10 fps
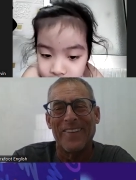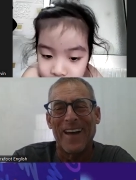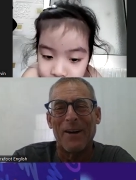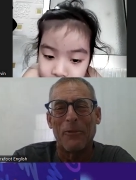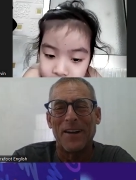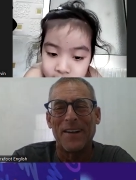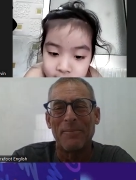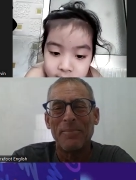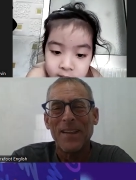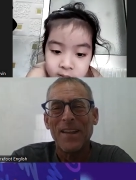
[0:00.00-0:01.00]
Speaker 1: on that
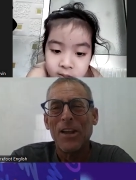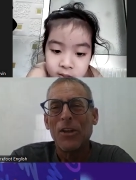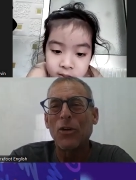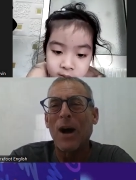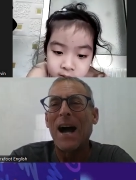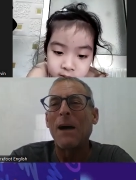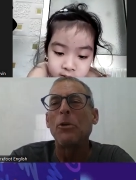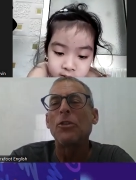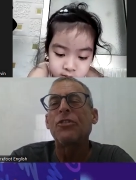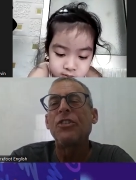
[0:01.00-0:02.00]
one. So I
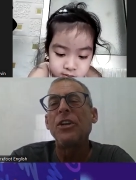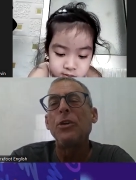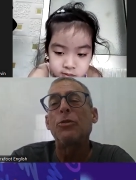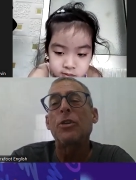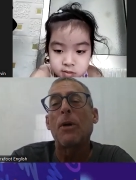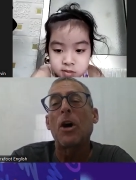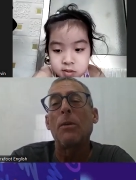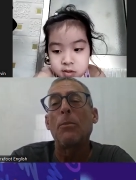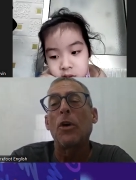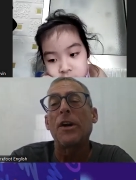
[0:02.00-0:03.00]
will see you tomorrow
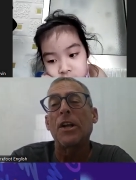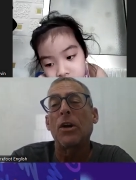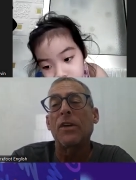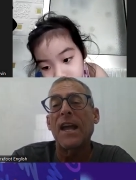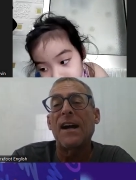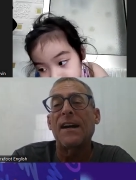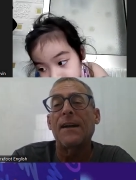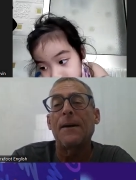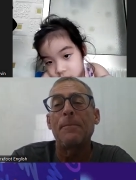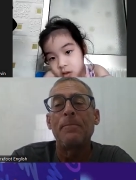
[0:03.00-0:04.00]
morning. Okay,
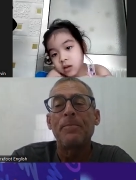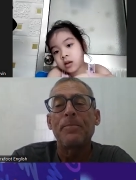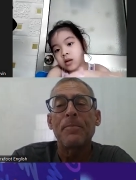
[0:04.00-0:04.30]
Anna?